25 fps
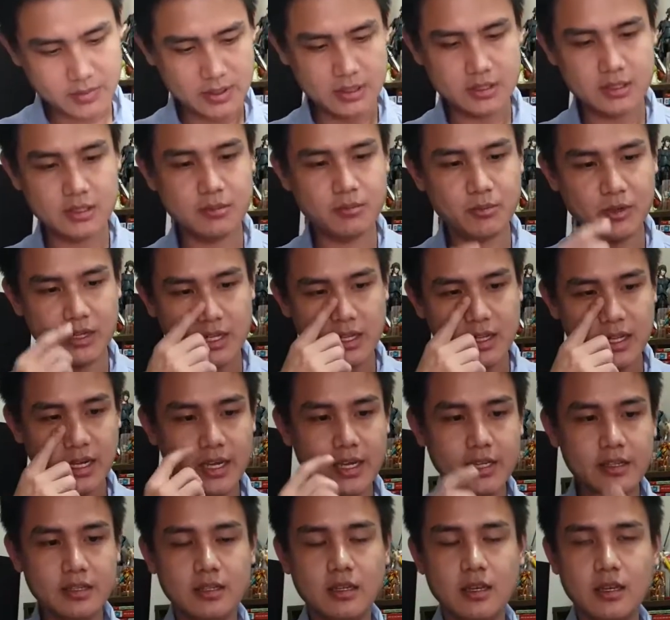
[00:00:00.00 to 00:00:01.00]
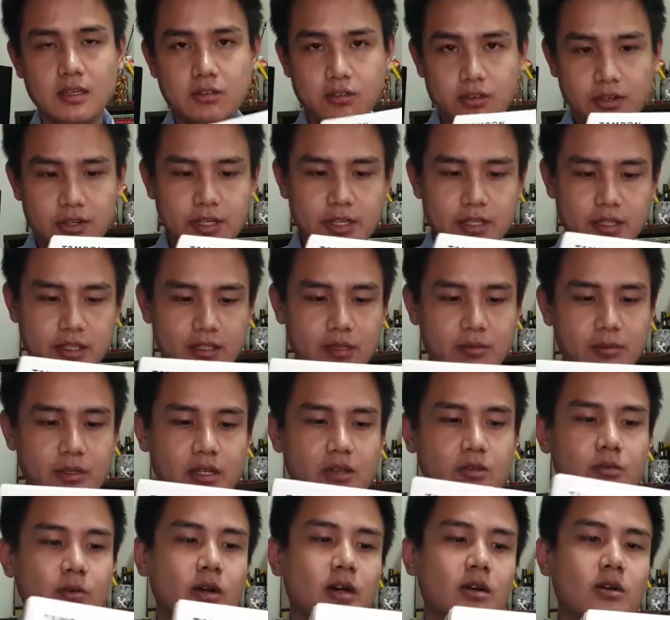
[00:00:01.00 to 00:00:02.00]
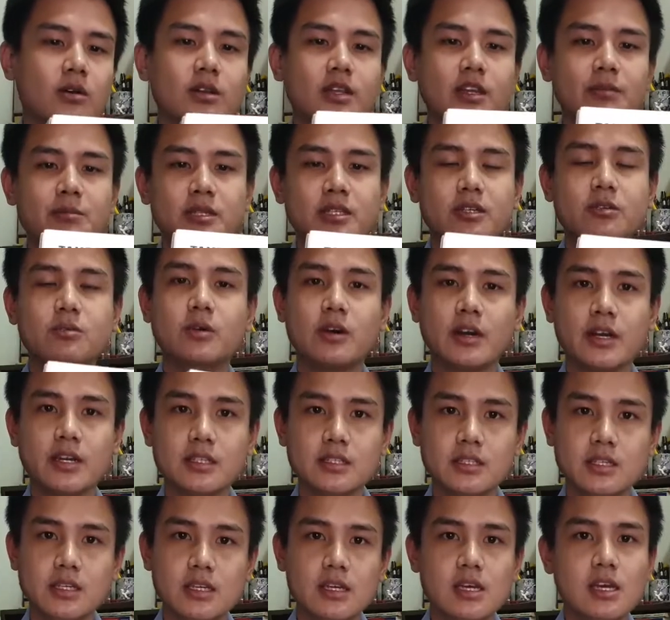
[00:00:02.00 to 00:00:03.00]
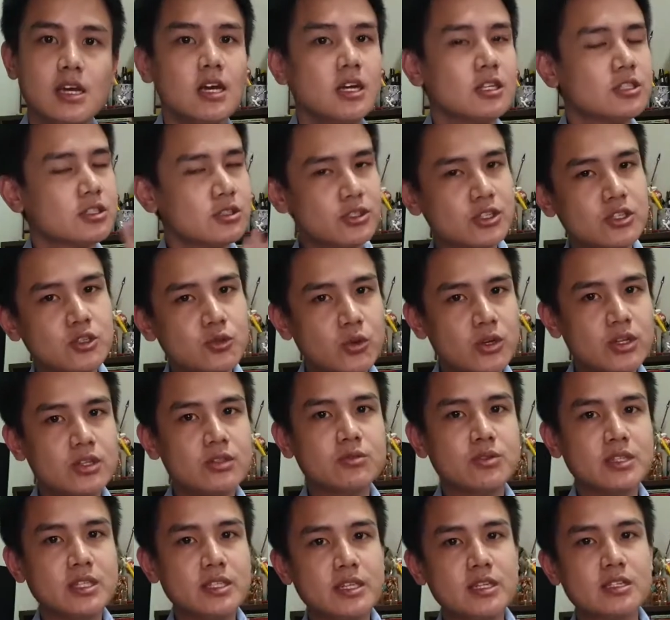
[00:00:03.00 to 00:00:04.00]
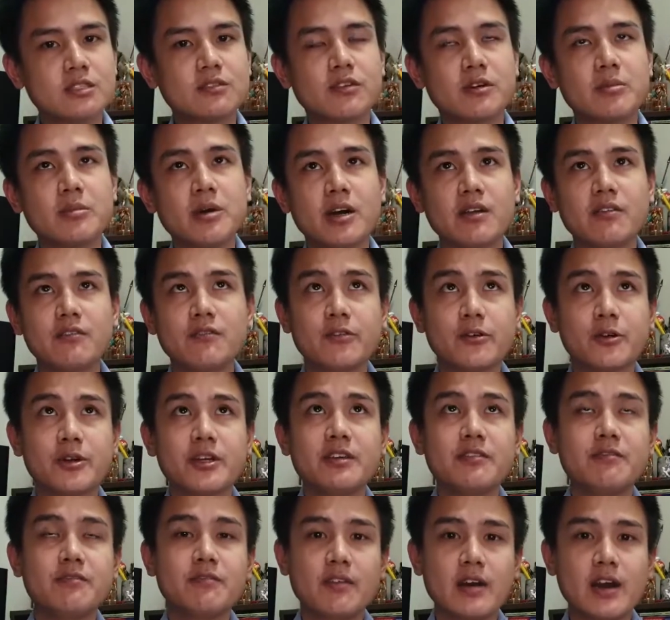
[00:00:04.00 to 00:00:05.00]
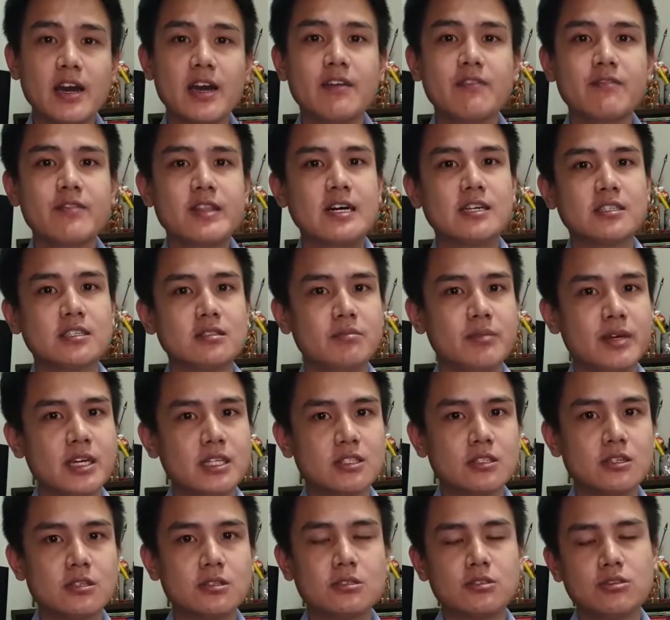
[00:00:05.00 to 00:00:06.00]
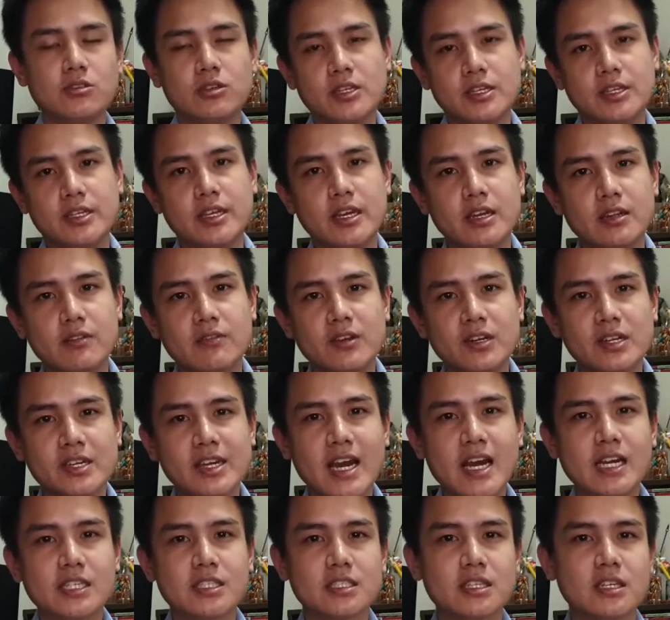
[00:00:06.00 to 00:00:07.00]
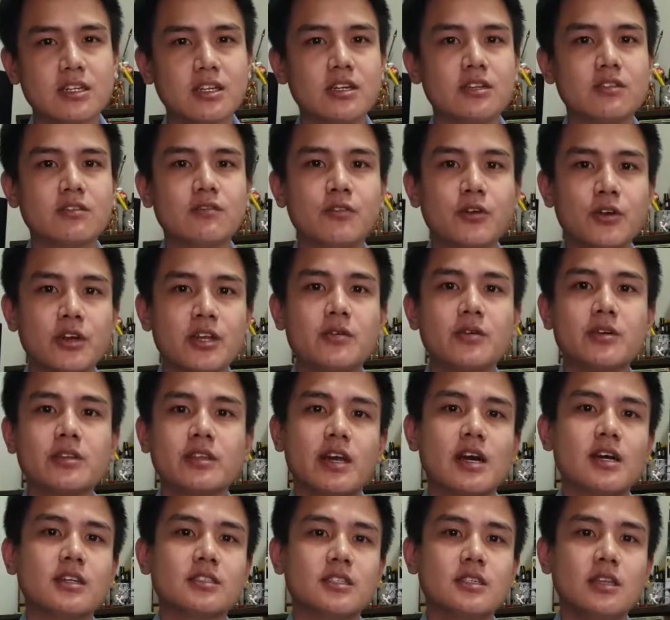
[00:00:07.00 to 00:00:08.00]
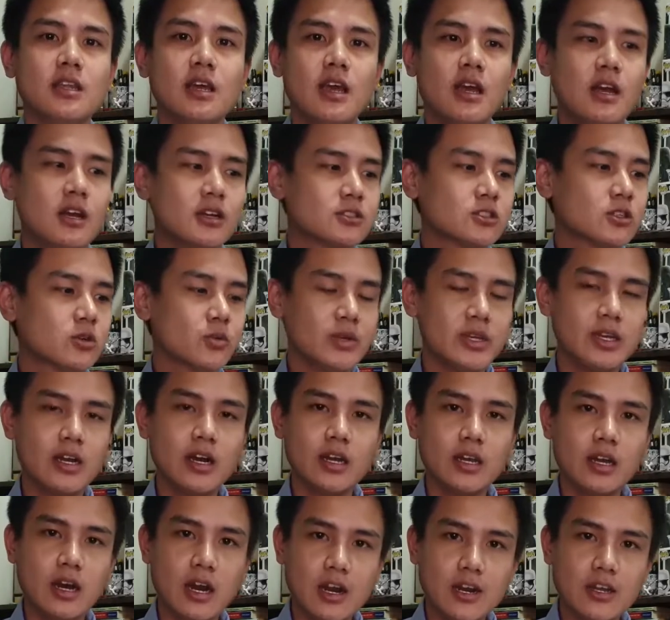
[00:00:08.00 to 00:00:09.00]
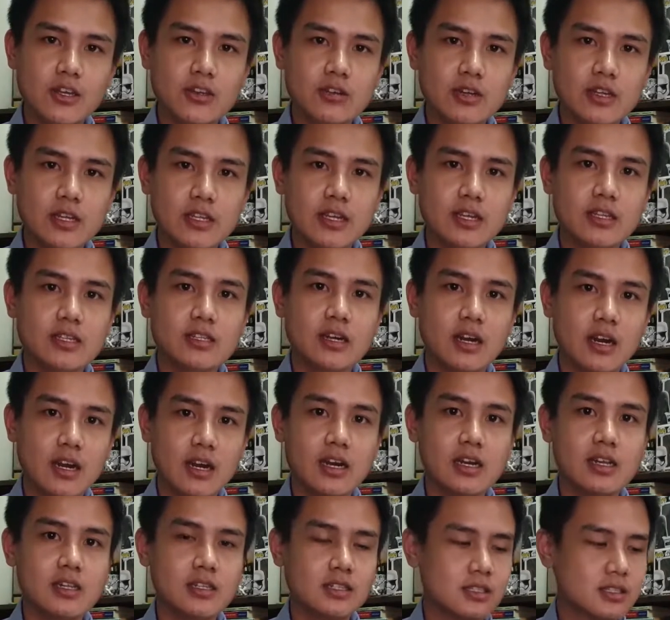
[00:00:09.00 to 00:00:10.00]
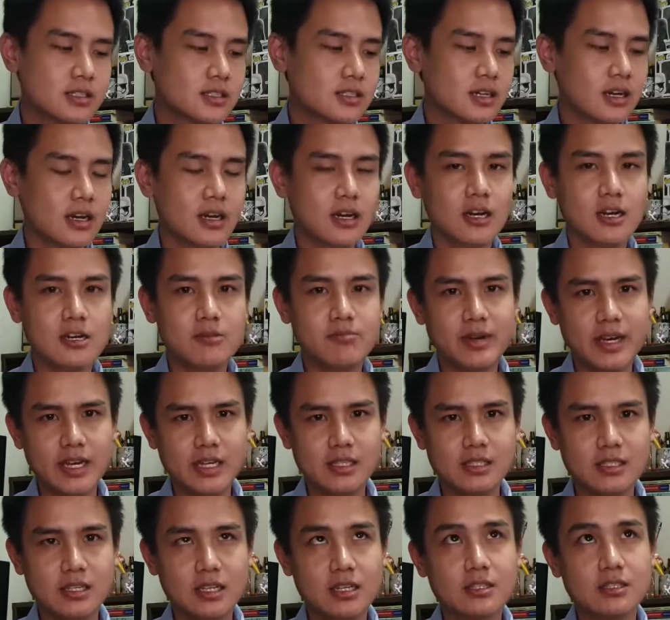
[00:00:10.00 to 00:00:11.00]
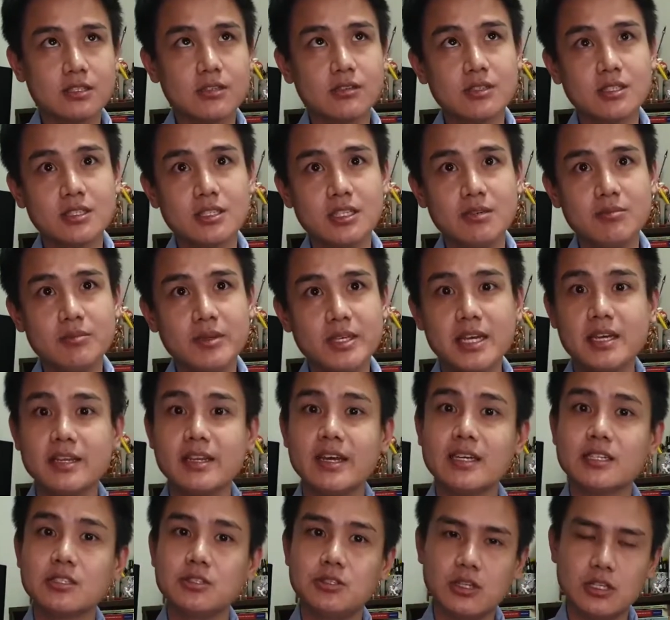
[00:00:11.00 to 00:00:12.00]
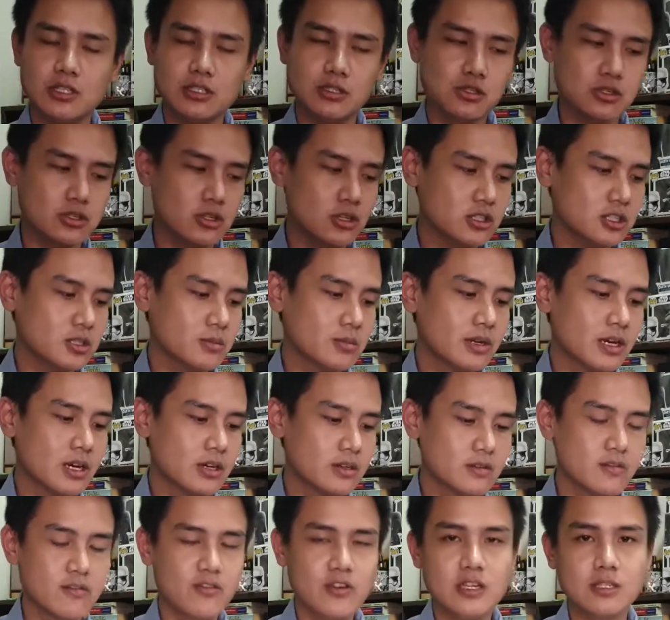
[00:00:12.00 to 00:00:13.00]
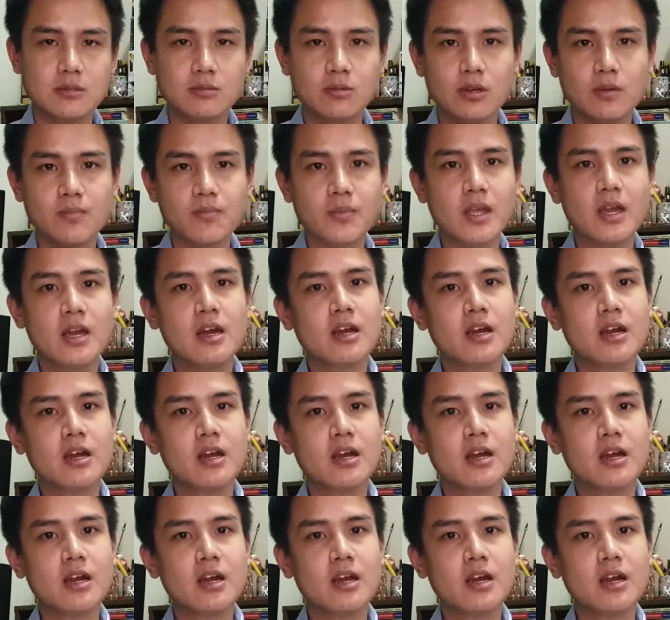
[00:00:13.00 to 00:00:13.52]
It's pretty light. 3 years limited warranty. So this one retails for about 45,000 pesos. You can get it for cash around 41,000. So we got our unit at Carl's Buy and Sell, so CBNS. You can just search him around on Facebook.